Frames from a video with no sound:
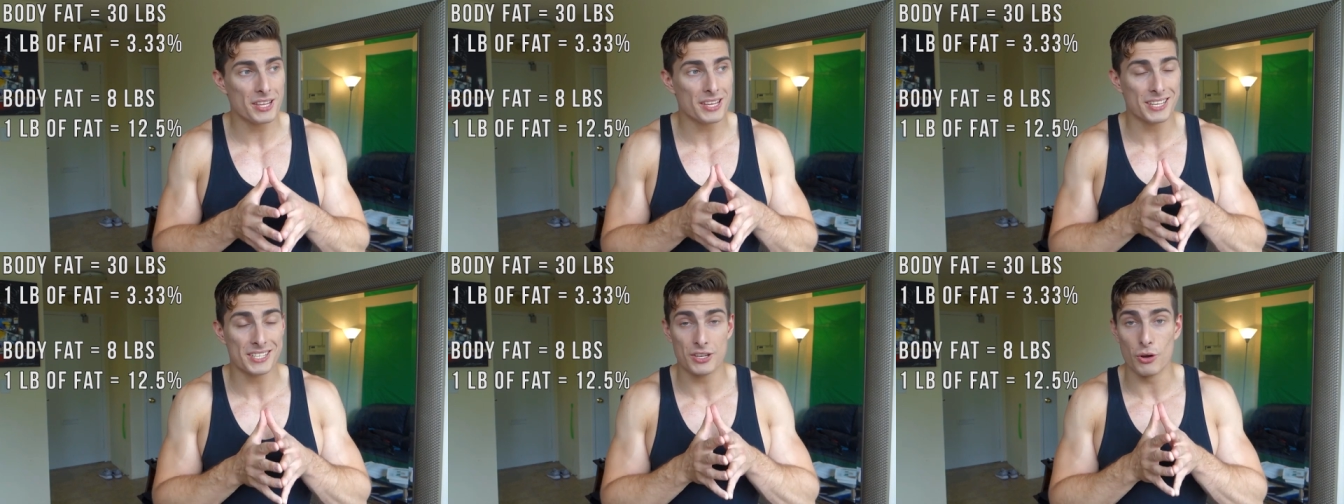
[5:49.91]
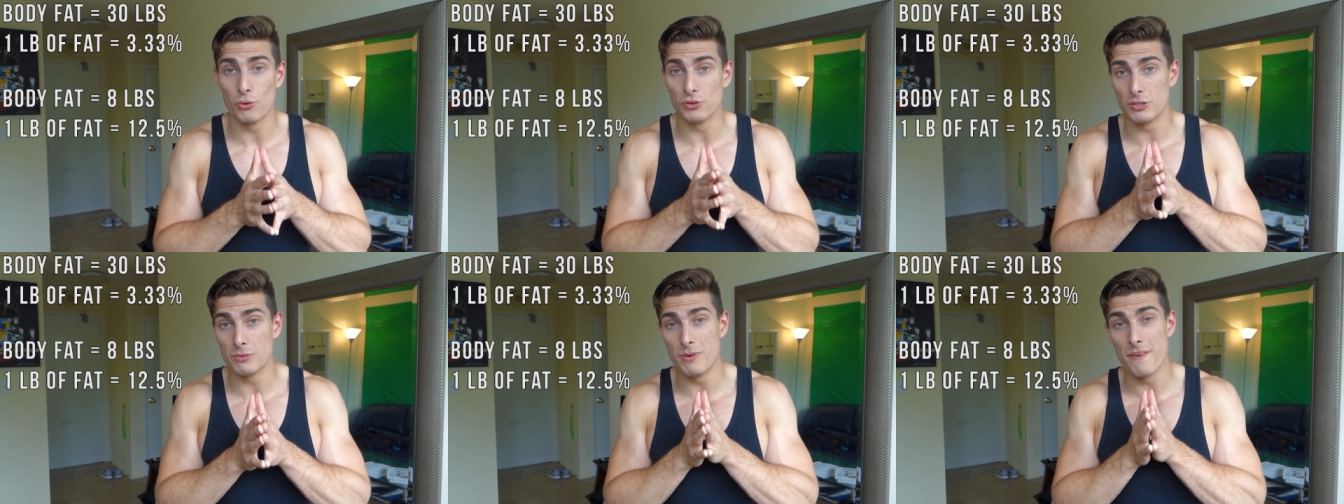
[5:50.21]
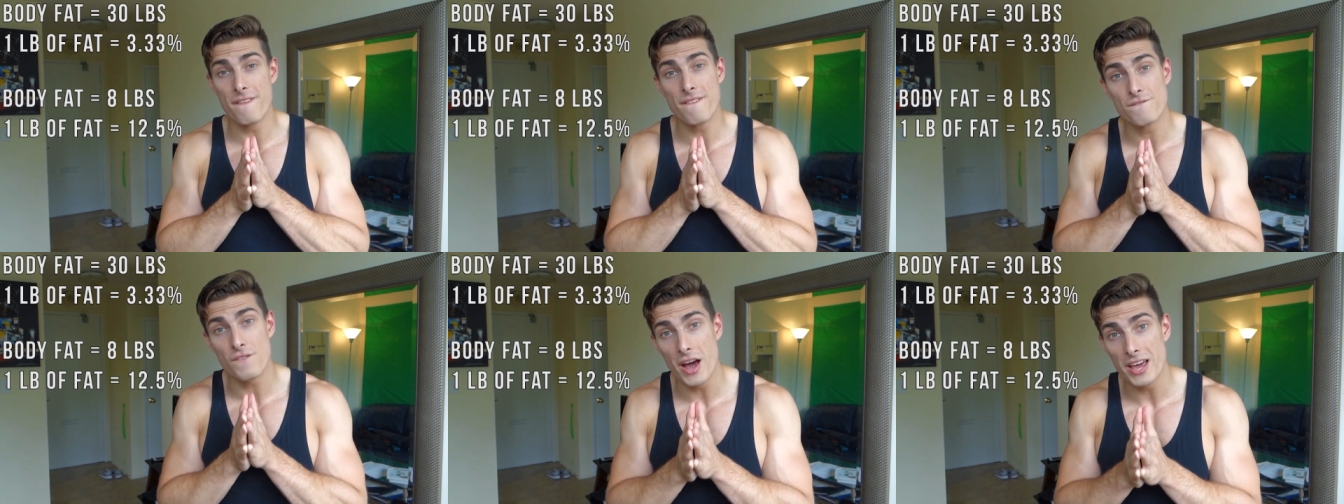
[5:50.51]
is going to be
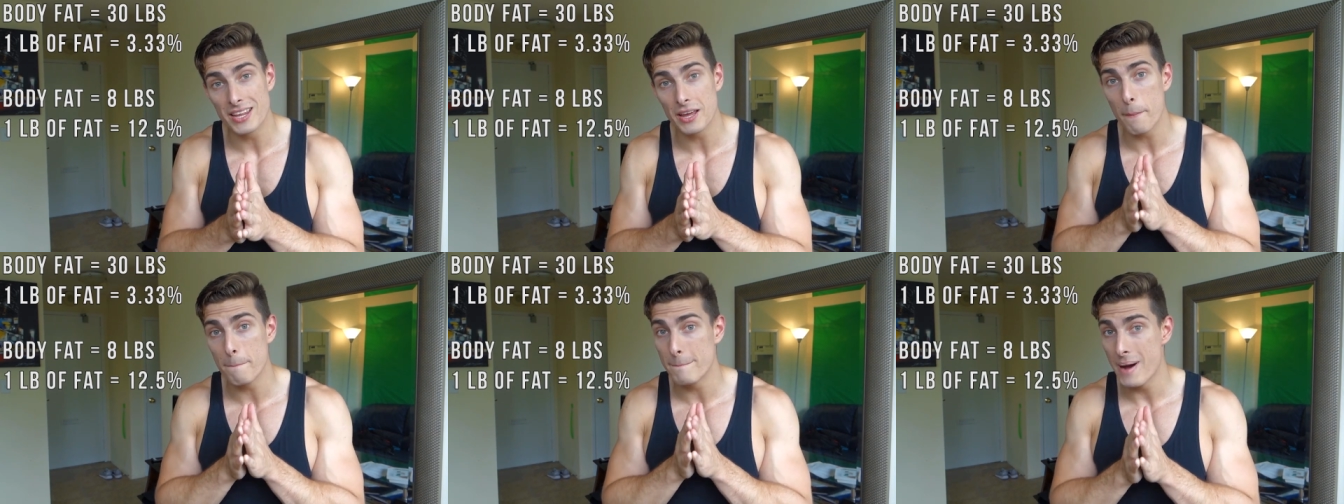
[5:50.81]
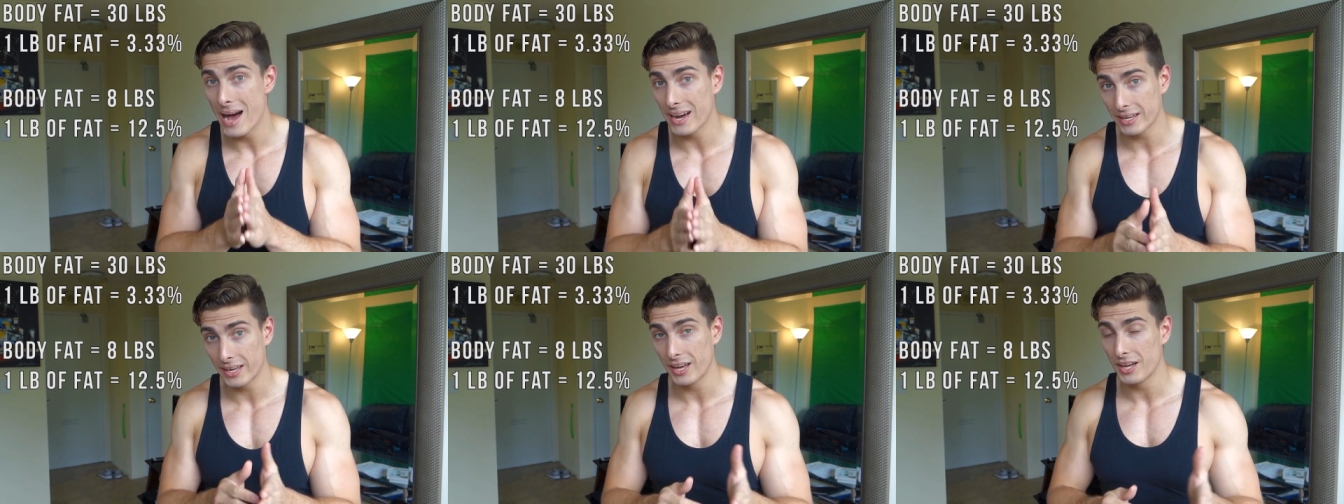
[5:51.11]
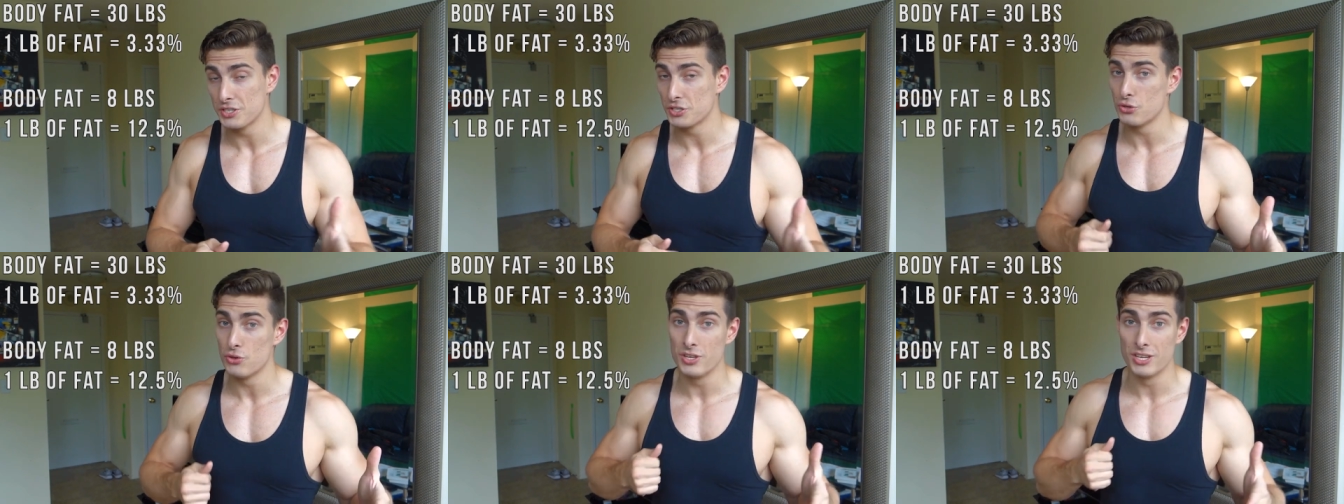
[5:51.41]
fighting back
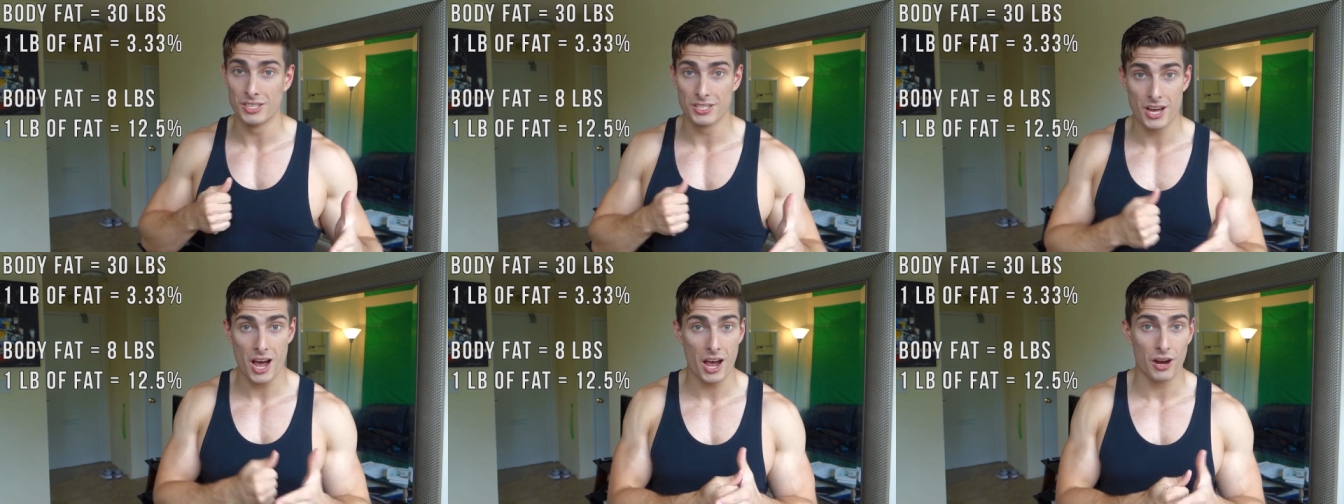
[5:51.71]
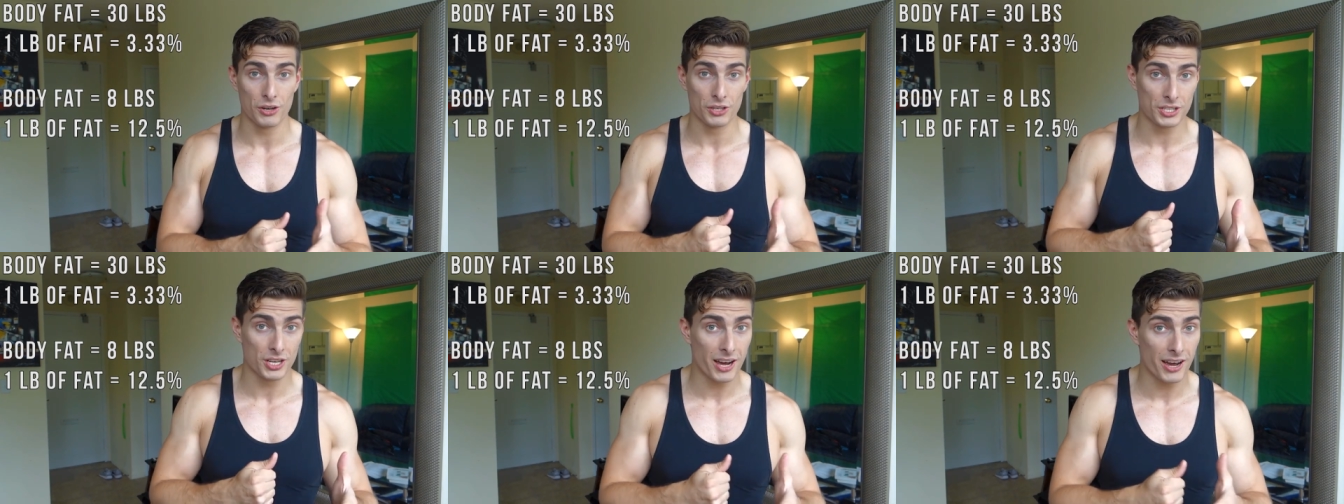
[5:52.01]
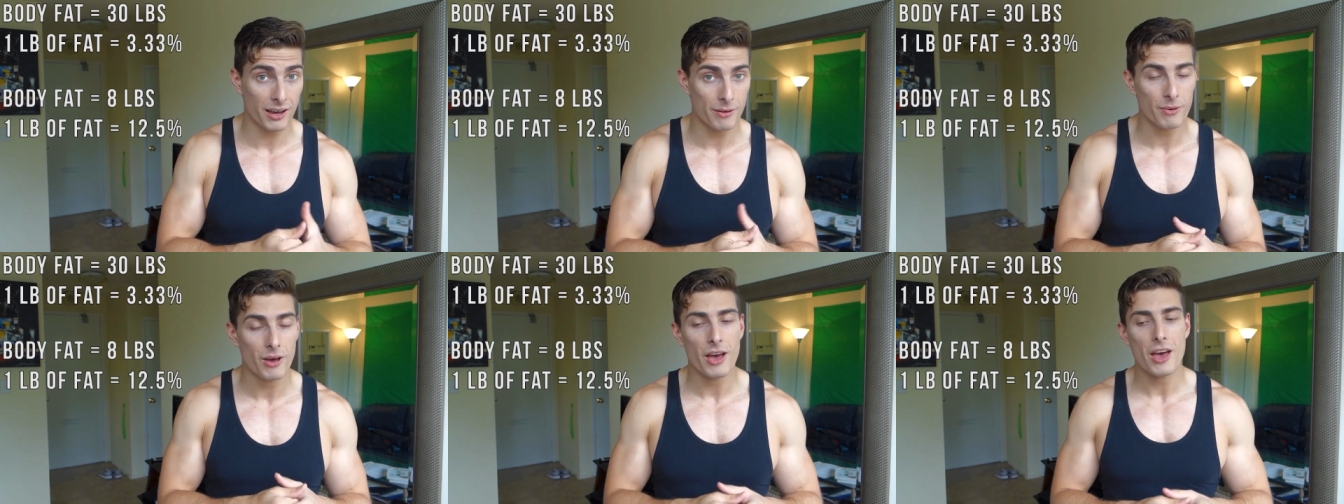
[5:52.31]
against you the entire
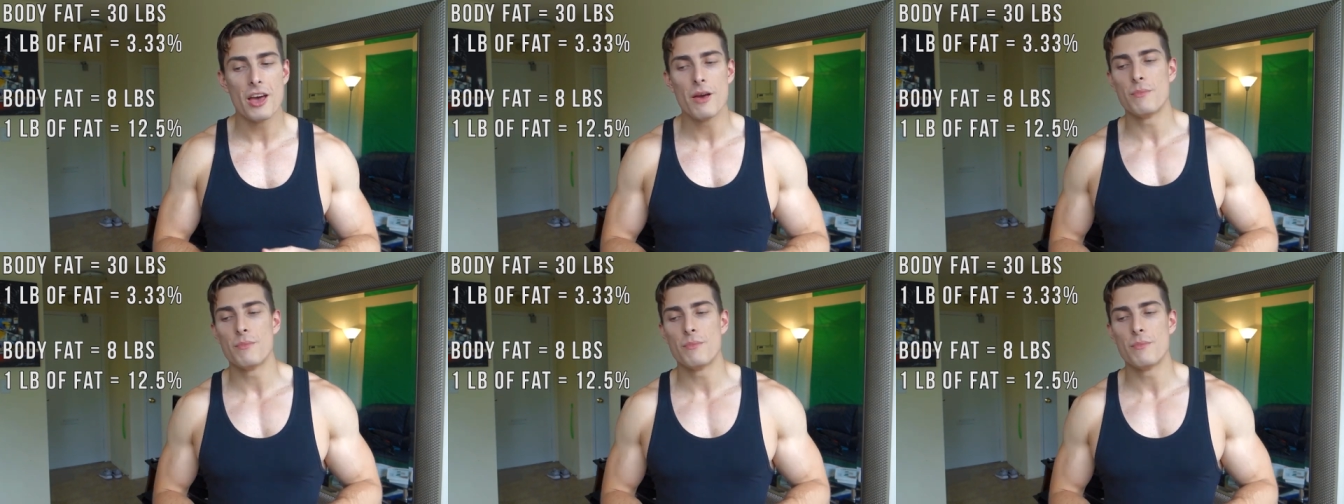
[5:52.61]
time